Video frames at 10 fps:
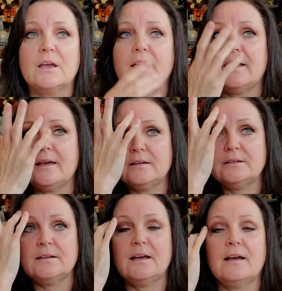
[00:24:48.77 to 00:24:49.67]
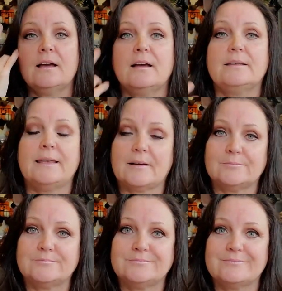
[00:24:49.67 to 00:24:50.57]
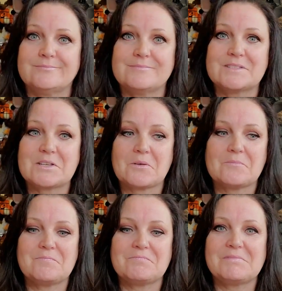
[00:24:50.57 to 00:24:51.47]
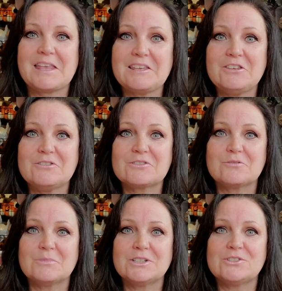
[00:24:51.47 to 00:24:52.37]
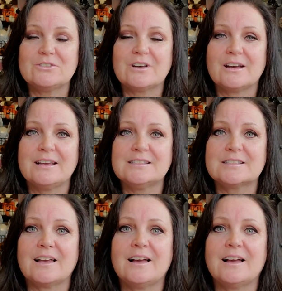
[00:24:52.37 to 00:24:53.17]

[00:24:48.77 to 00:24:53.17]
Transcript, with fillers: And uh, yeah, so thank you so much, you guys.